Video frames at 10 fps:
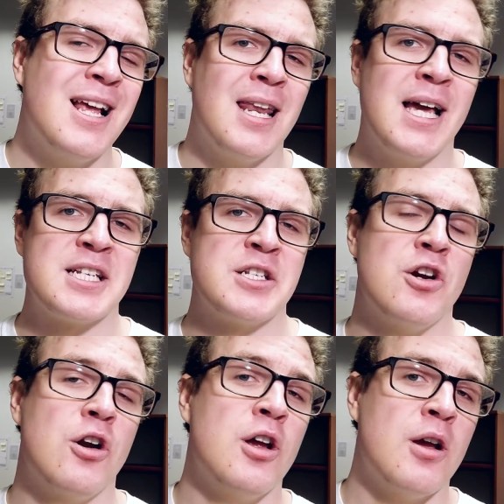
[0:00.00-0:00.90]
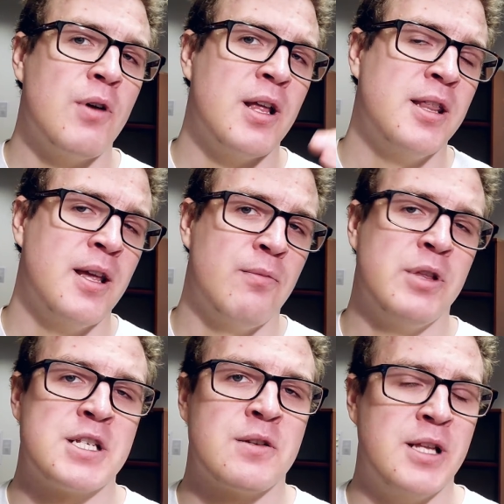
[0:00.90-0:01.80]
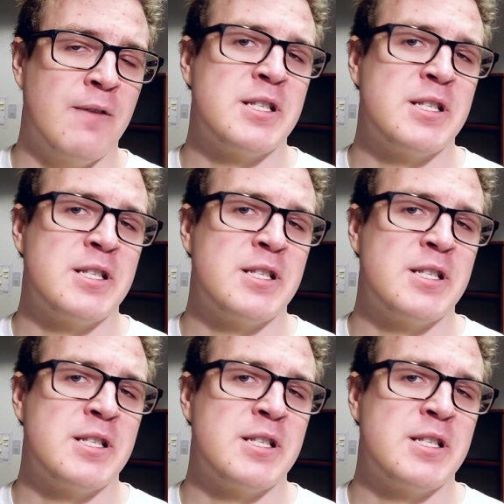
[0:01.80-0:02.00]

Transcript: last year. And there was